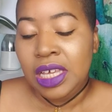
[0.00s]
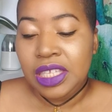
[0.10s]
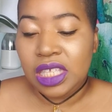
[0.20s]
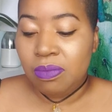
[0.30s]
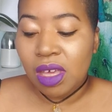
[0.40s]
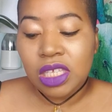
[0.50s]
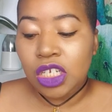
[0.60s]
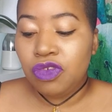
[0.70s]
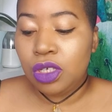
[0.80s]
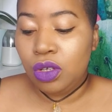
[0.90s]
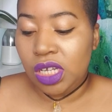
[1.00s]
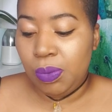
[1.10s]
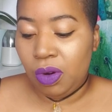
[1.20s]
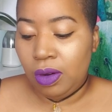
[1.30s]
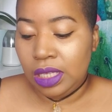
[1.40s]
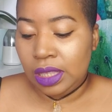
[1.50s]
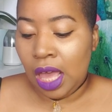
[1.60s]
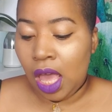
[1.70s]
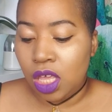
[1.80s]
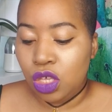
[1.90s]
So the message for you, Libra, is
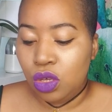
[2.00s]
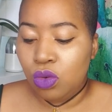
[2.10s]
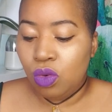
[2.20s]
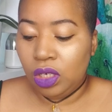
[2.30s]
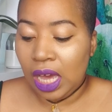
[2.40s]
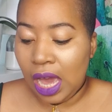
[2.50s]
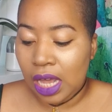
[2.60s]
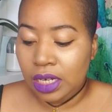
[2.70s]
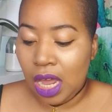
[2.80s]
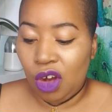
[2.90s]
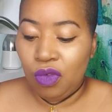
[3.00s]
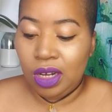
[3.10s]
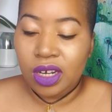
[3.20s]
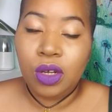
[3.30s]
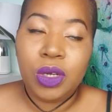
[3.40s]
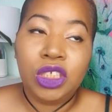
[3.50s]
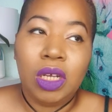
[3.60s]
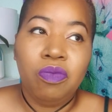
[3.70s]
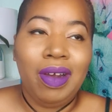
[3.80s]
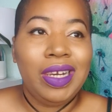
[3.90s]
that you can now relinquish
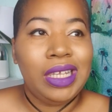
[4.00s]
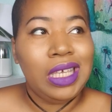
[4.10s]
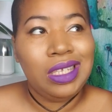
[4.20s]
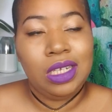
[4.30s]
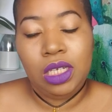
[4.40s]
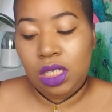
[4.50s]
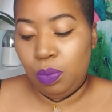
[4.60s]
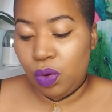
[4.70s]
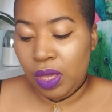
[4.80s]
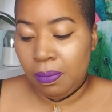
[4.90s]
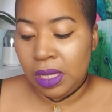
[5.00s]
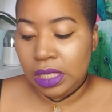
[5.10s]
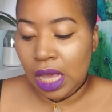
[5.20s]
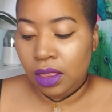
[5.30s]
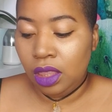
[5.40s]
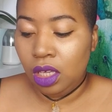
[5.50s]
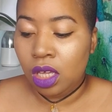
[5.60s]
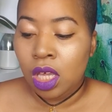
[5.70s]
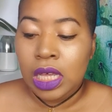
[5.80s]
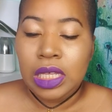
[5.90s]
and release the disappointment and the
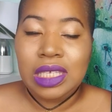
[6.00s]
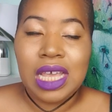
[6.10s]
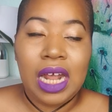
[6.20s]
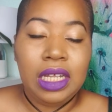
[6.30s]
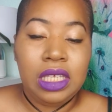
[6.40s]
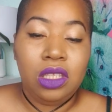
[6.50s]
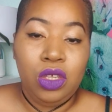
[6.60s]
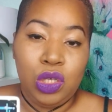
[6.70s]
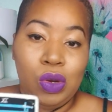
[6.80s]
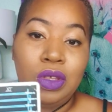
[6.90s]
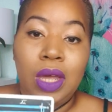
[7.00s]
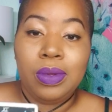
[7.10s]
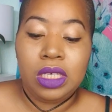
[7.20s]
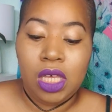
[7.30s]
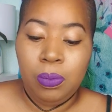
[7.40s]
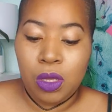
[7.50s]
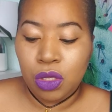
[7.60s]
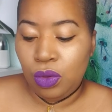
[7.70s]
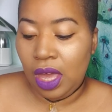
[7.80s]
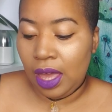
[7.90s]
sadness and the sorrow that was keeping
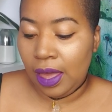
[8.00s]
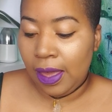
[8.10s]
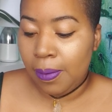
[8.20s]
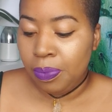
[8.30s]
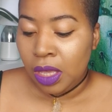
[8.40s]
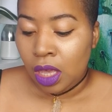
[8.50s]
you here.